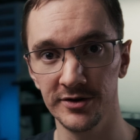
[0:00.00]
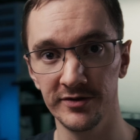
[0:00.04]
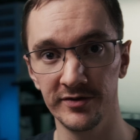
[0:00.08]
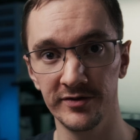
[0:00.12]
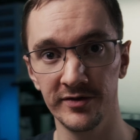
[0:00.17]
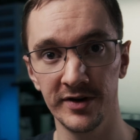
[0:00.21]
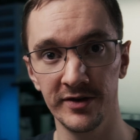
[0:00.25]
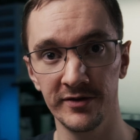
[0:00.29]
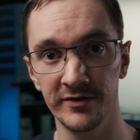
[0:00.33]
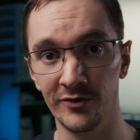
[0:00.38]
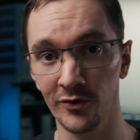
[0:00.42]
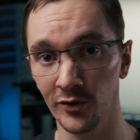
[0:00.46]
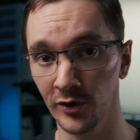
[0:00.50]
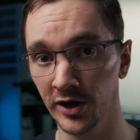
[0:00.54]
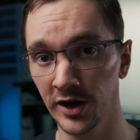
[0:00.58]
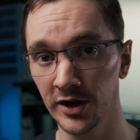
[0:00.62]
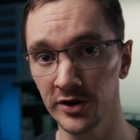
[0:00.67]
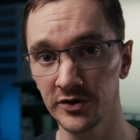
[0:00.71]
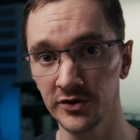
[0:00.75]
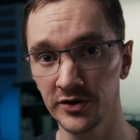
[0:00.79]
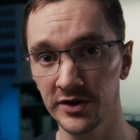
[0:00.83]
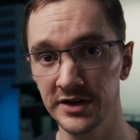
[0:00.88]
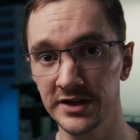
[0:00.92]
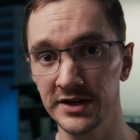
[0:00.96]
of
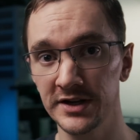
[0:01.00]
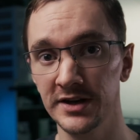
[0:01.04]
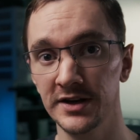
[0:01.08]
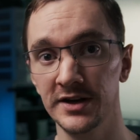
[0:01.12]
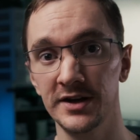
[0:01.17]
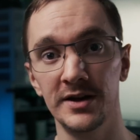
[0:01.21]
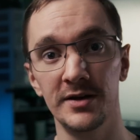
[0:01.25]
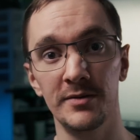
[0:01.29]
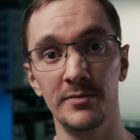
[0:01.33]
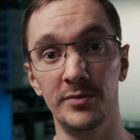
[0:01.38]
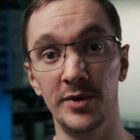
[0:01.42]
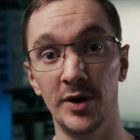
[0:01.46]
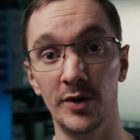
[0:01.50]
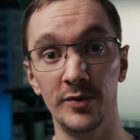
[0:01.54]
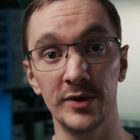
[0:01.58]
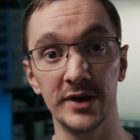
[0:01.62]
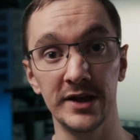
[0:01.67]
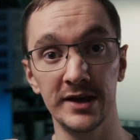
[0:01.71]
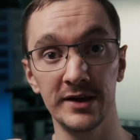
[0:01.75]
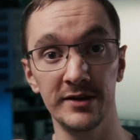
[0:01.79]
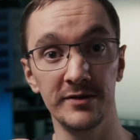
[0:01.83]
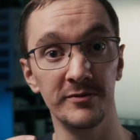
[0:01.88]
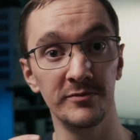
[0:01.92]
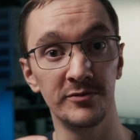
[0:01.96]
400, but
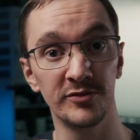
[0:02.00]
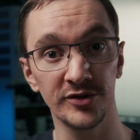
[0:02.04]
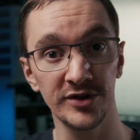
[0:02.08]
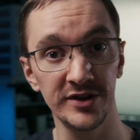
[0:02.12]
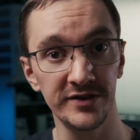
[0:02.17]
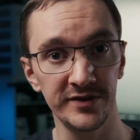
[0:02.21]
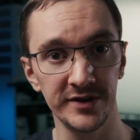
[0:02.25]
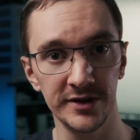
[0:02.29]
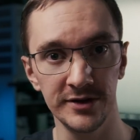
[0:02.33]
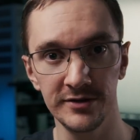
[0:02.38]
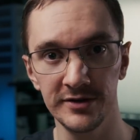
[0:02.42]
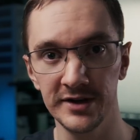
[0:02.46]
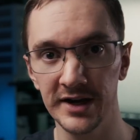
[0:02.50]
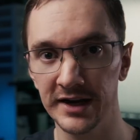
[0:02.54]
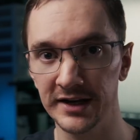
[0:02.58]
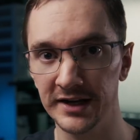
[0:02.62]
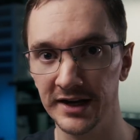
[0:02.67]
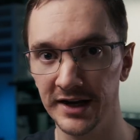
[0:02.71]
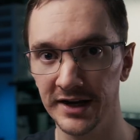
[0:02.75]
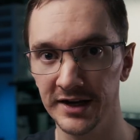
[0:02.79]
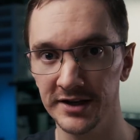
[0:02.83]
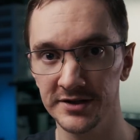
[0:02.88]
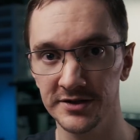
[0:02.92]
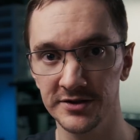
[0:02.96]
we previewed at
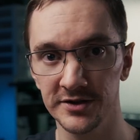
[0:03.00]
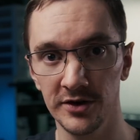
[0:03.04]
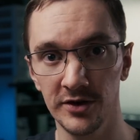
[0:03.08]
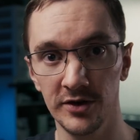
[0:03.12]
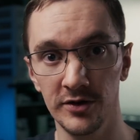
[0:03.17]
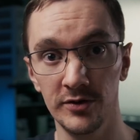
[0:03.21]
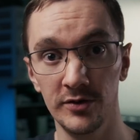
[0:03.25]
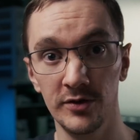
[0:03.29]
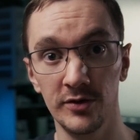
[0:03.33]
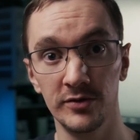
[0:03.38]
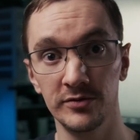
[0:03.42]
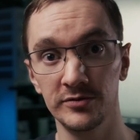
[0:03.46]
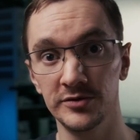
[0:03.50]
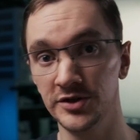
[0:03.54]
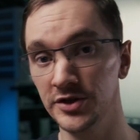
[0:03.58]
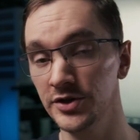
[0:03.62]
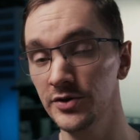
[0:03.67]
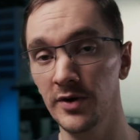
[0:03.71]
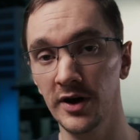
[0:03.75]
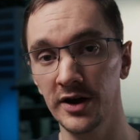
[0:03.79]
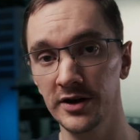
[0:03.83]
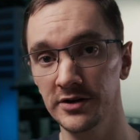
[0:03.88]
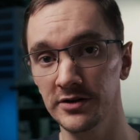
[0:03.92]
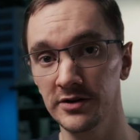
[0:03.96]
ISO
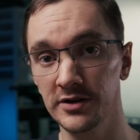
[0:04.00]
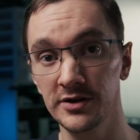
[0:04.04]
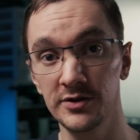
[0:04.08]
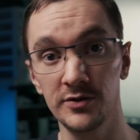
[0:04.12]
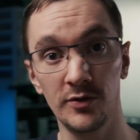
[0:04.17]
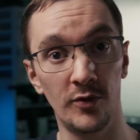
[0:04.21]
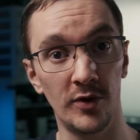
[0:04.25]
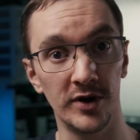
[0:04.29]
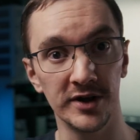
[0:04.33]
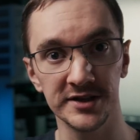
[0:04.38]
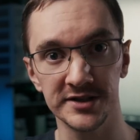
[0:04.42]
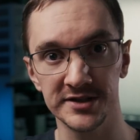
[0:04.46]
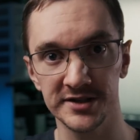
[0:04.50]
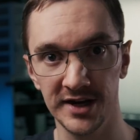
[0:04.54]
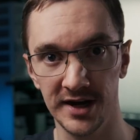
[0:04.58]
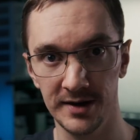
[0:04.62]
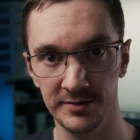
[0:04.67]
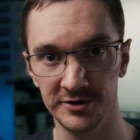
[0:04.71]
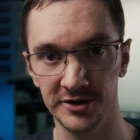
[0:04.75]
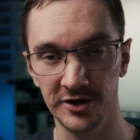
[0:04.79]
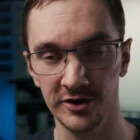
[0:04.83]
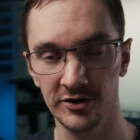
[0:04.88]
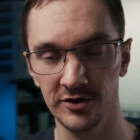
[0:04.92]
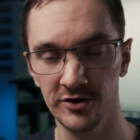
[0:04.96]
200, one
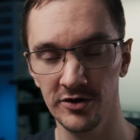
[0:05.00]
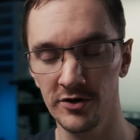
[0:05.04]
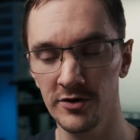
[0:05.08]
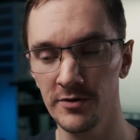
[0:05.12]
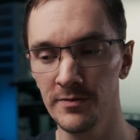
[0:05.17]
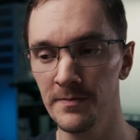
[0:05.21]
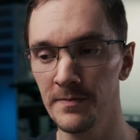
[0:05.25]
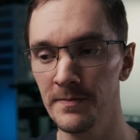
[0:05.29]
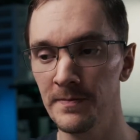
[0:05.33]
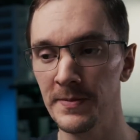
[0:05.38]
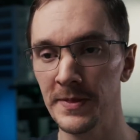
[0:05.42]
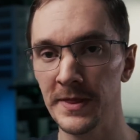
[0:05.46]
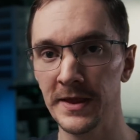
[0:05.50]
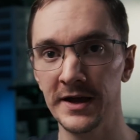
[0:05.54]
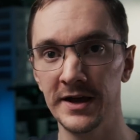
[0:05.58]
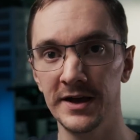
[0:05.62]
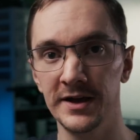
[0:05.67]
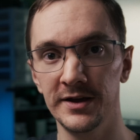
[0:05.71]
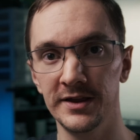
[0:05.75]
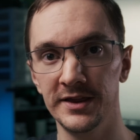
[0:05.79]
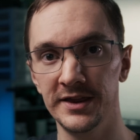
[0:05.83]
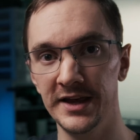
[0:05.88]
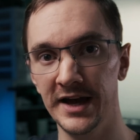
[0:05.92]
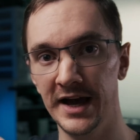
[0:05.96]
stop darker,
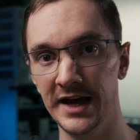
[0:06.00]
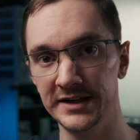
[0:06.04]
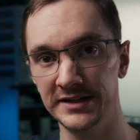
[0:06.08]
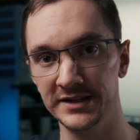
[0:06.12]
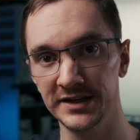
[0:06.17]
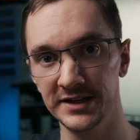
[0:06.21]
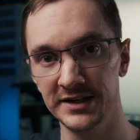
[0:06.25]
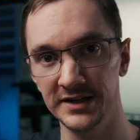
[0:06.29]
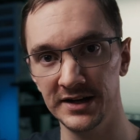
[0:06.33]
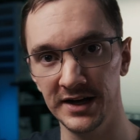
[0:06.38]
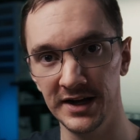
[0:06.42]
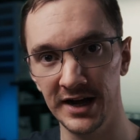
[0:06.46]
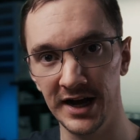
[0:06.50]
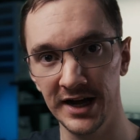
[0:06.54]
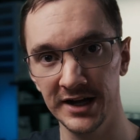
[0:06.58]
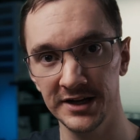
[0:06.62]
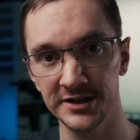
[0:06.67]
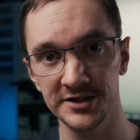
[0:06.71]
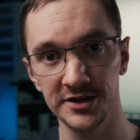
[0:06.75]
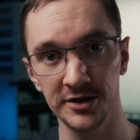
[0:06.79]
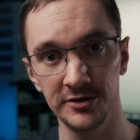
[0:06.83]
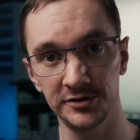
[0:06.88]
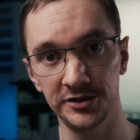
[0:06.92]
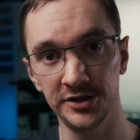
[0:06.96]
that
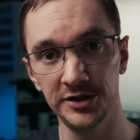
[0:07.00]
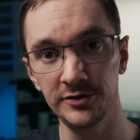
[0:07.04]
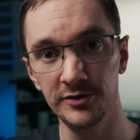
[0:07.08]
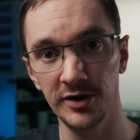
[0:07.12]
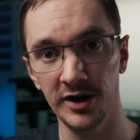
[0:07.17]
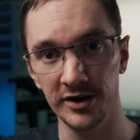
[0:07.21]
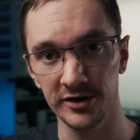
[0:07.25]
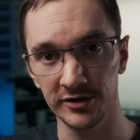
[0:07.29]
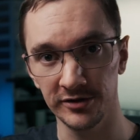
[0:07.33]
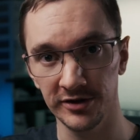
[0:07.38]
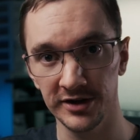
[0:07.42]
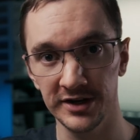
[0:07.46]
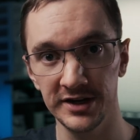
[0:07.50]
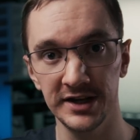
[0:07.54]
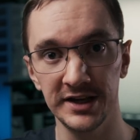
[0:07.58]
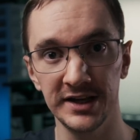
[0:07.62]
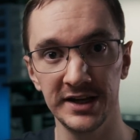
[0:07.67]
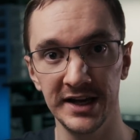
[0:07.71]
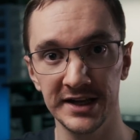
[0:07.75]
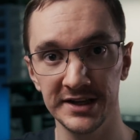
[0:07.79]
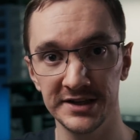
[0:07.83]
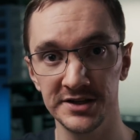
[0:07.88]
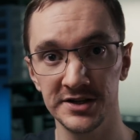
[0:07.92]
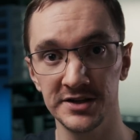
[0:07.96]
ISO 200
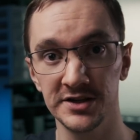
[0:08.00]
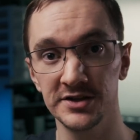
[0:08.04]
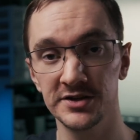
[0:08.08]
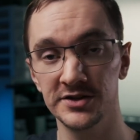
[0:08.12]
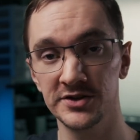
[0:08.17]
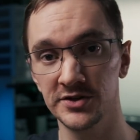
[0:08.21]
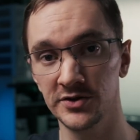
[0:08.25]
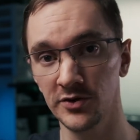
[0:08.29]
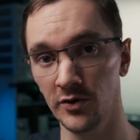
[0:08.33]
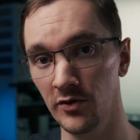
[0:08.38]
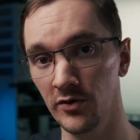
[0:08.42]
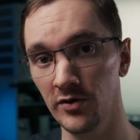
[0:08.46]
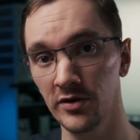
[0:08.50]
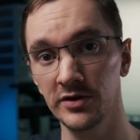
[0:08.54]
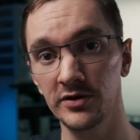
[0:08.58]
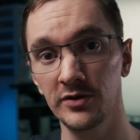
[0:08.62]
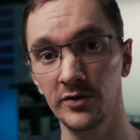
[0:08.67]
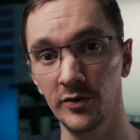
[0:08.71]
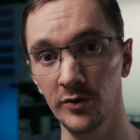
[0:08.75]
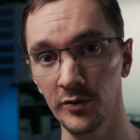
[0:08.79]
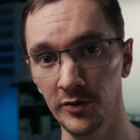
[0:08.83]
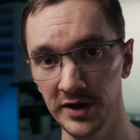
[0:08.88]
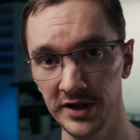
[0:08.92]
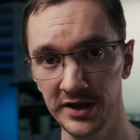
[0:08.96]
gets
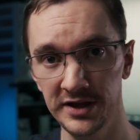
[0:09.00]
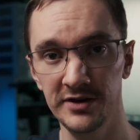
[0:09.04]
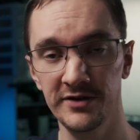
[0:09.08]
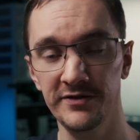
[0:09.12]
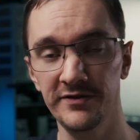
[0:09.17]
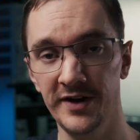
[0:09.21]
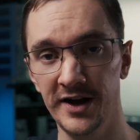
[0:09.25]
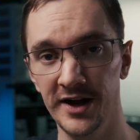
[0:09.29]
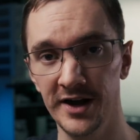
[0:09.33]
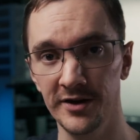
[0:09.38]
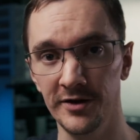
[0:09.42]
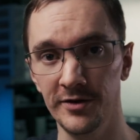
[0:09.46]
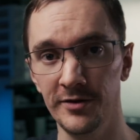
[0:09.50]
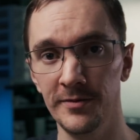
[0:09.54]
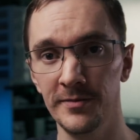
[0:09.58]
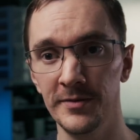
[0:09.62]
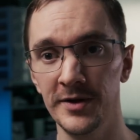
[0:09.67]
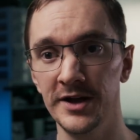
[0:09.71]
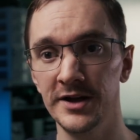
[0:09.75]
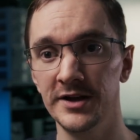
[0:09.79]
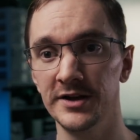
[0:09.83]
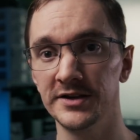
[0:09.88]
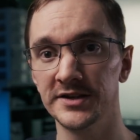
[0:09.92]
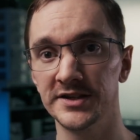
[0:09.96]
stored with your file.
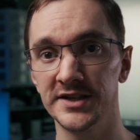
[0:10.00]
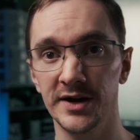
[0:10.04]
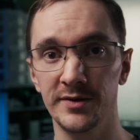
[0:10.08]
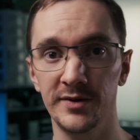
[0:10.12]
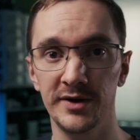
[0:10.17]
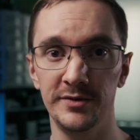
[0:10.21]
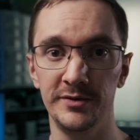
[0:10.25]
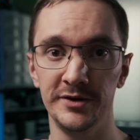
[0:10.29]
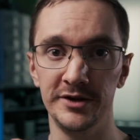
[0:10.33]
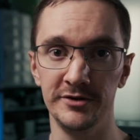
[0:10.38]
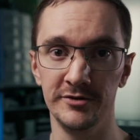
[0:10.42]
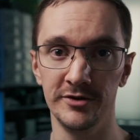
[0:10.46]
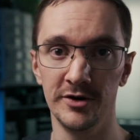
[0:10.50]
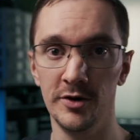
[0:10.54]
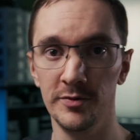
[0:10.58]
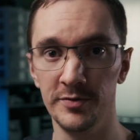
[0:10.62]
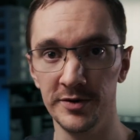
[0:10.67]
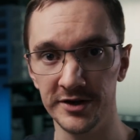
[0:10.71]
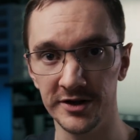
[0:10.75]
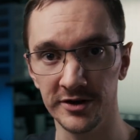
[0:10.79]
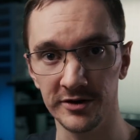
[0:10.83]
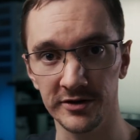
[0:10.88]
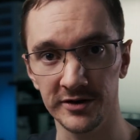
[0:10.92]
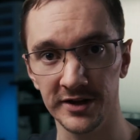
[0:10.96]
So that way, when you
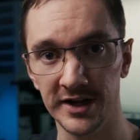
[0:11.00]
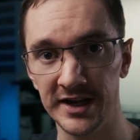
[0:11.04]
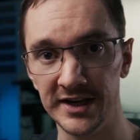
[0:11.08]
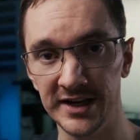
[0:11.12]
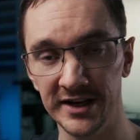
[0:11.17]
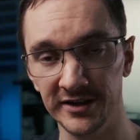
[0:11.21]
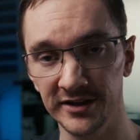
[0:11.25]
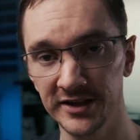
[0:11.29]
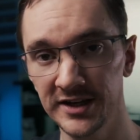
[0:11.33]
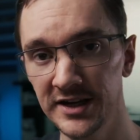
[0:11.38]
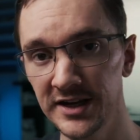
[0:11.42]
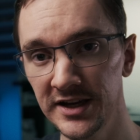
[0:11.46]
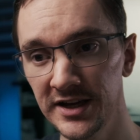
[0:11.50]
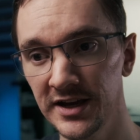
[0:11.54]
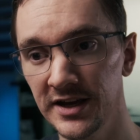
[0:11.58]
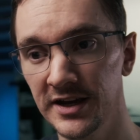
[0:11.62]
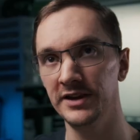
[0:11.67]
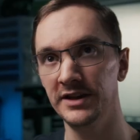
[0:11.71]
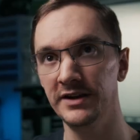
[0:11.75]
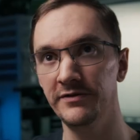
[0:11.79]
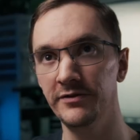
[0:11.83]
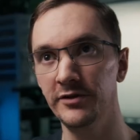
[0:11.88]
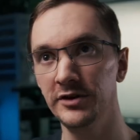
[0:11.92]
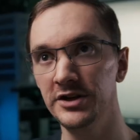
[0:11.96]
open your NLE,
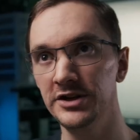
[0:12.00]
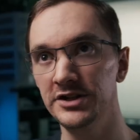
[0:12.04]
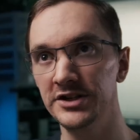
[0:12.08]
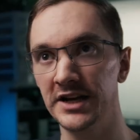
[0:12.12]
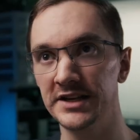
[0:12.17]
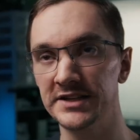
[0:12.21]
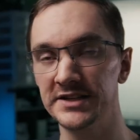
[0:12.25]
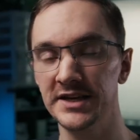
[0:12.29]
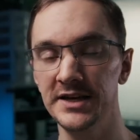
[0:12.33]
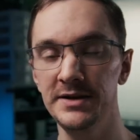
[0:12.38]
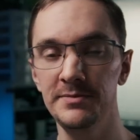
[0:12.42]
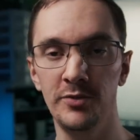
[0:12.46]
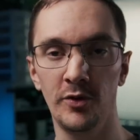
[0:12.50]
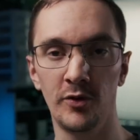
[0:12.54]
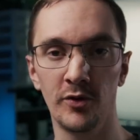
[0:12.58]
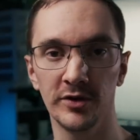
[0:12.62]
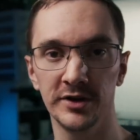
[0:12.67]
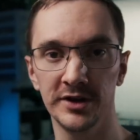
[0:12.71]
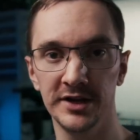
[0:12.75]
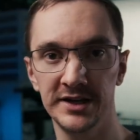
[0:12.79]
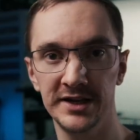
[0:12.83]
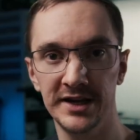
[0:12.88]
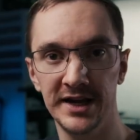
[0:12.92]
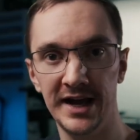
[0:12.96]
the footage gets
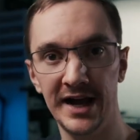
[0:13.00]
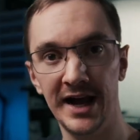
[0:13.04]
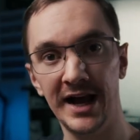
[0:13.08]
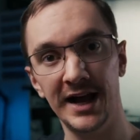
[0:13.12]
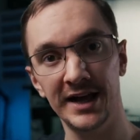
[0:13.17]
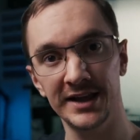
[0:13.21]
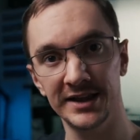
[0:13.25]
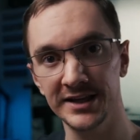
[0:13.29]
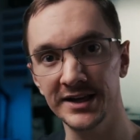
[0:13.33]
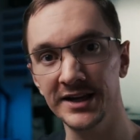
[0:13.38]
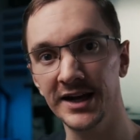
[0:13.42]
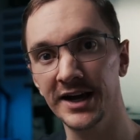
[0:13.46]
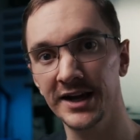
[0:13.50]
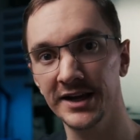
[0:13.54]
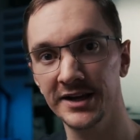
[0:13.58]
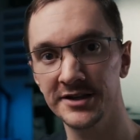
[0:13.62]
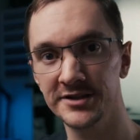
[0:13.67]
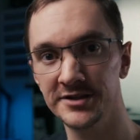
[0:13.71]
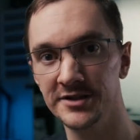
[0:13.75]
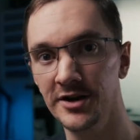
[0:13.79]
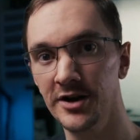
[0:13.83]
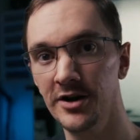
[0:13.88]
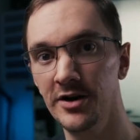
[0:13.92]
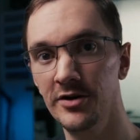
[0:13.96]
imported at the
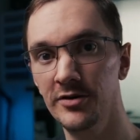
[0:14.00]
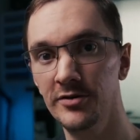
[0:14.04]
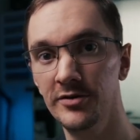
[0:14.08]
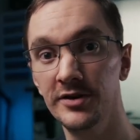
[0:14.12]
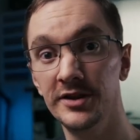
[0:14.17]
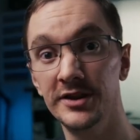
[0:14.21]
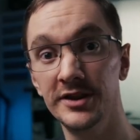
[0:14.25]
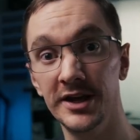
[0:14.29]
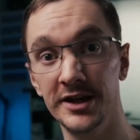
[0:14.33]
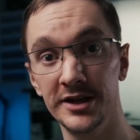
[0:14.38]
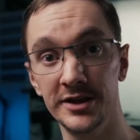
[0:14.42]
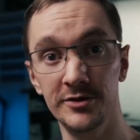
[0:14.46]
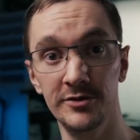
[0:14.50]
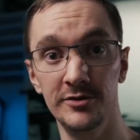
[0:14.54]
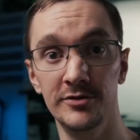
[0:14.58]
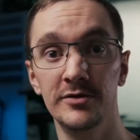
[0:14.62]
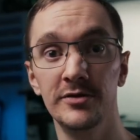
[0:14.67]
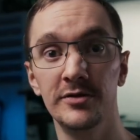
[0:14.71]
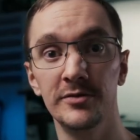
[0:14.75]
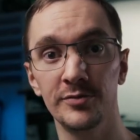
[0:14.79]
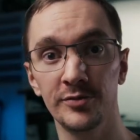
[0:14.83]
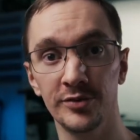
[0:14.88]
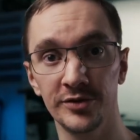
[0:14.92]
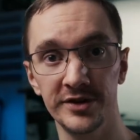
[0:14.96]
ISO that you
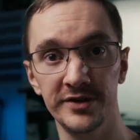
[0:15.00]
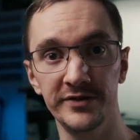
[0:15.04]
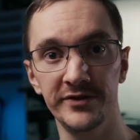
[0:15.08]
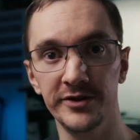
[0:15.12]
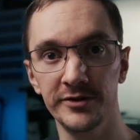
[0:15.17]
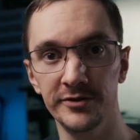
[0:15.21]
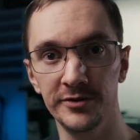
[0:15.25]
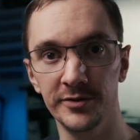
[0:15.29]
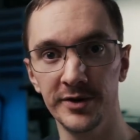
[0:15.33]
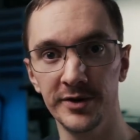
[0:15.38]
previewed